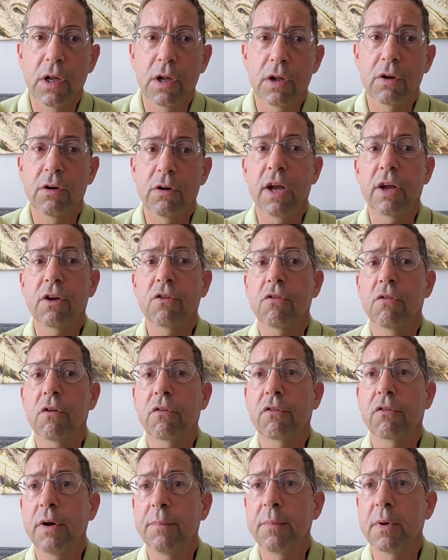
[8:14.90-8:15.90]
an
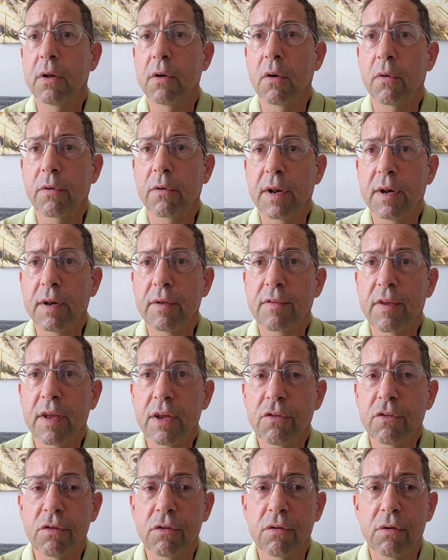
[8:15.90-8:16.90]
international criminal
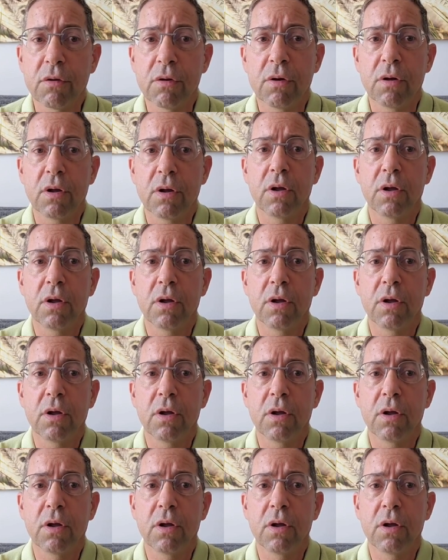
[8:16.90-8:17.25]
organization,